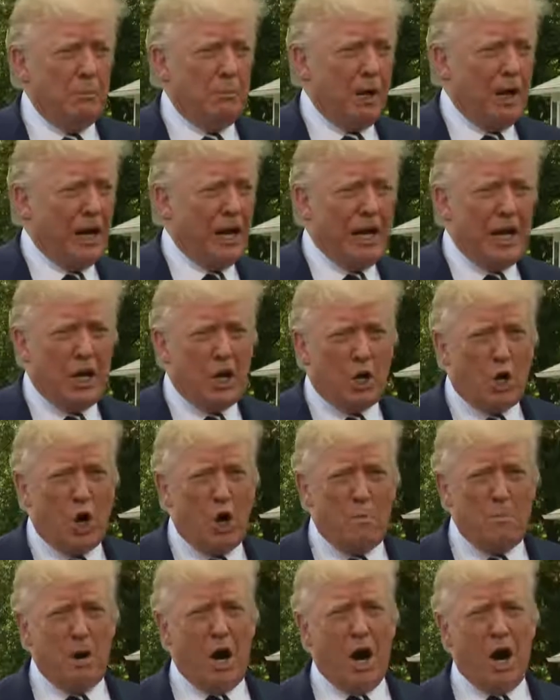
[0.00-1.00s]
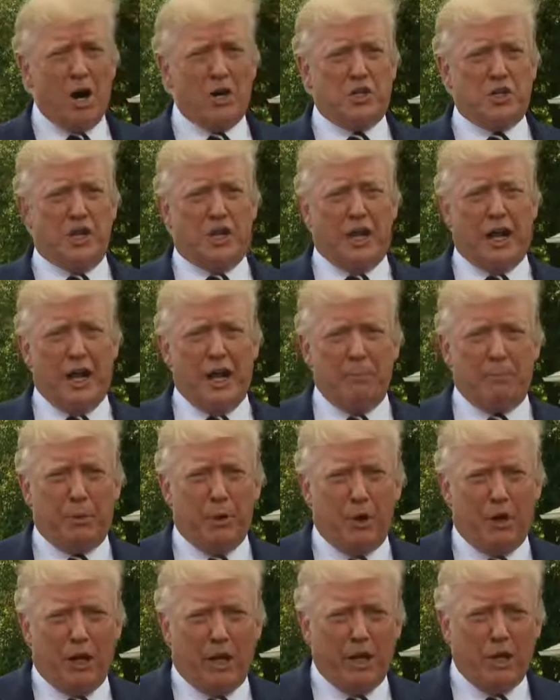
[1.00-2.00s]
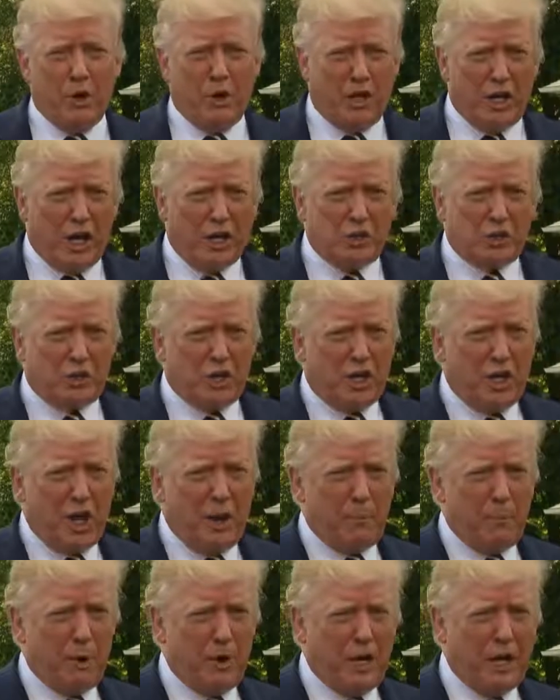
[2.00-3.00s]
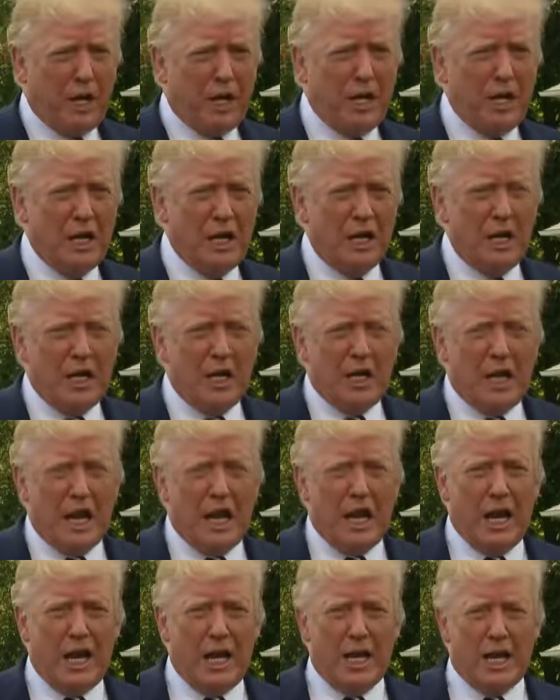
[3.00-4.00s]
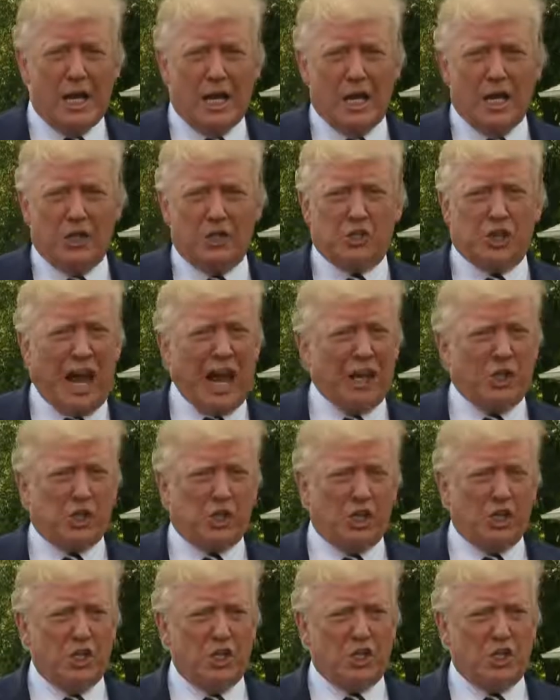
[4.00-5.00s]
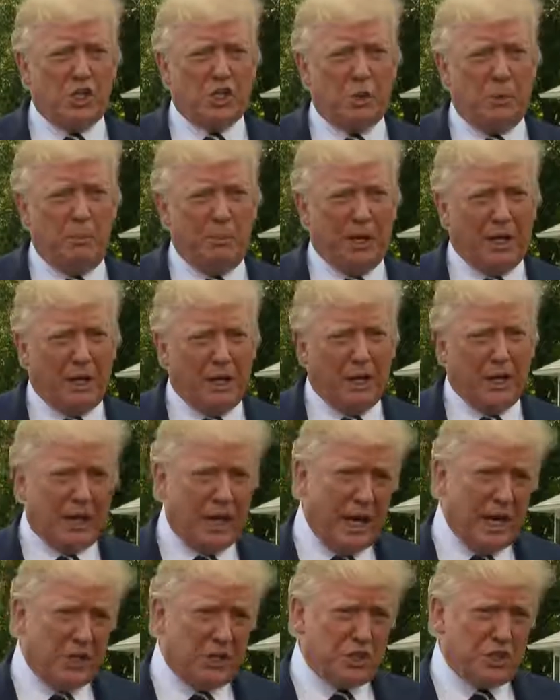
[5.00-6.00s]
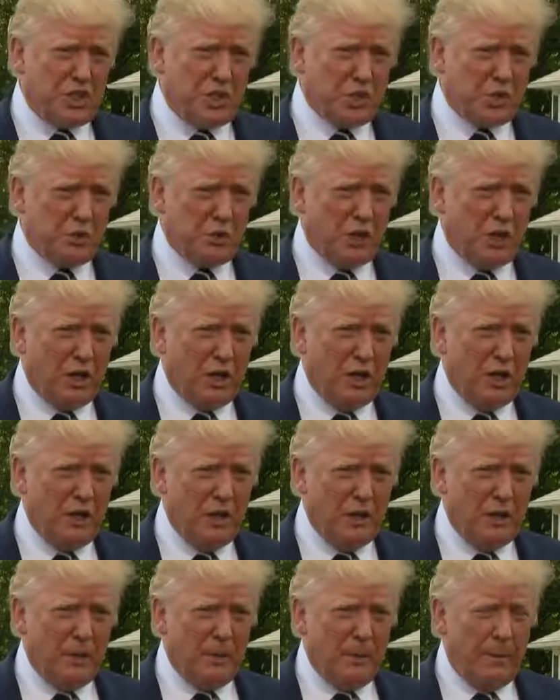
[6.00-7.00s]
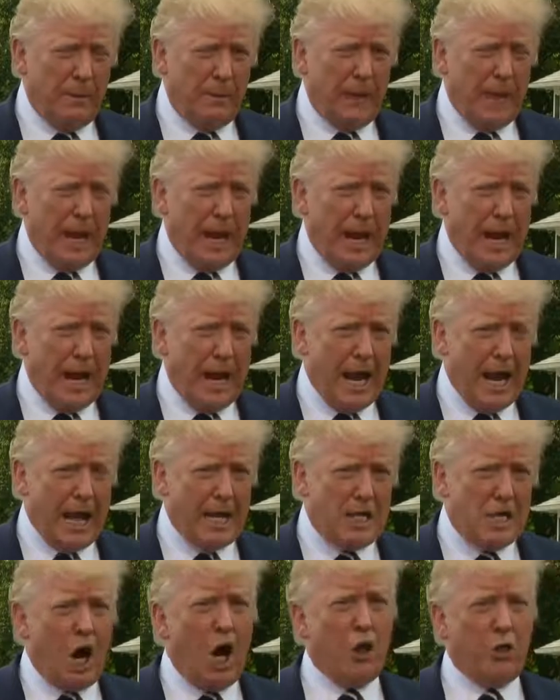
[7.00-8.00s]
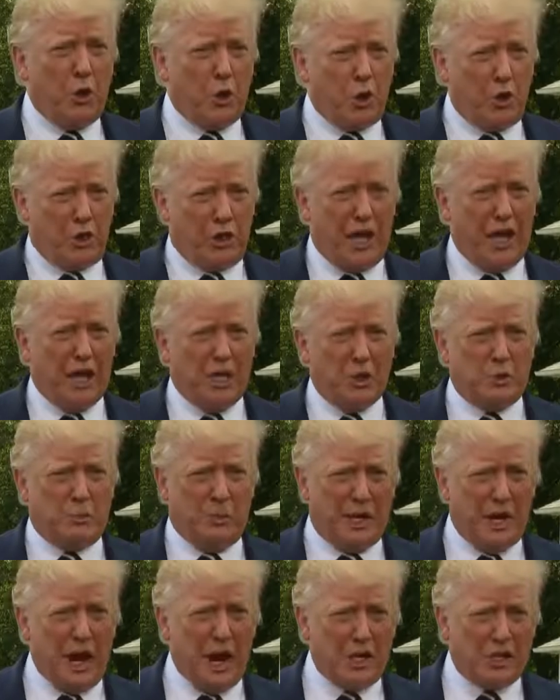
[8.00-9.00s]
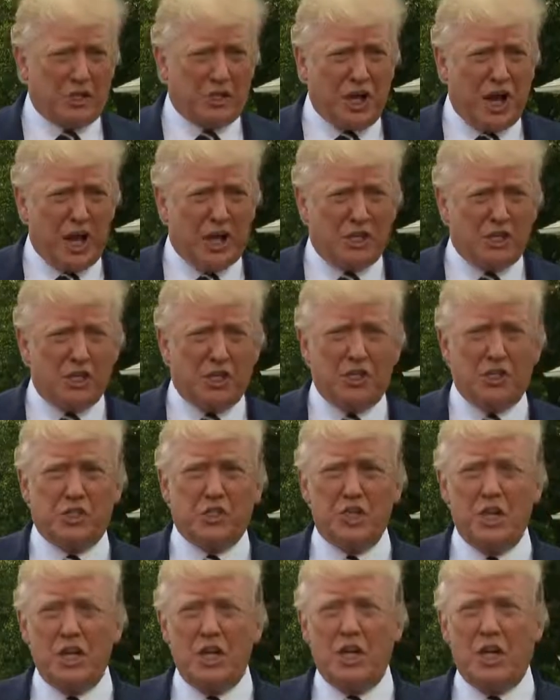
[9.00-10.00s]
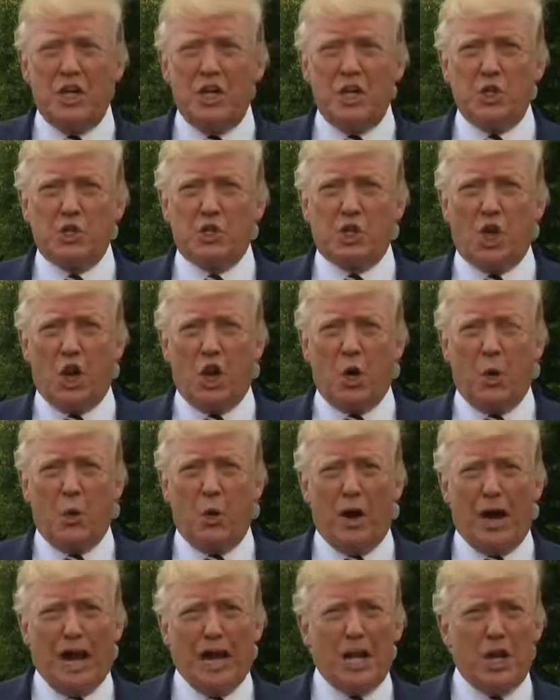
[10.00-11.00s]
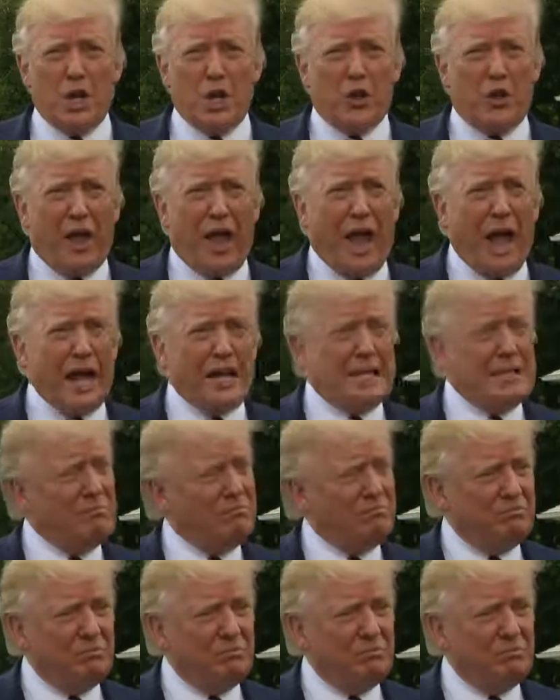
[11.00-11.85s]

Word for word: but I hear Omar today put in, or yesterday put in, a uh, sanctions bill against Israel and other things beyond sanctions. So when I hear that,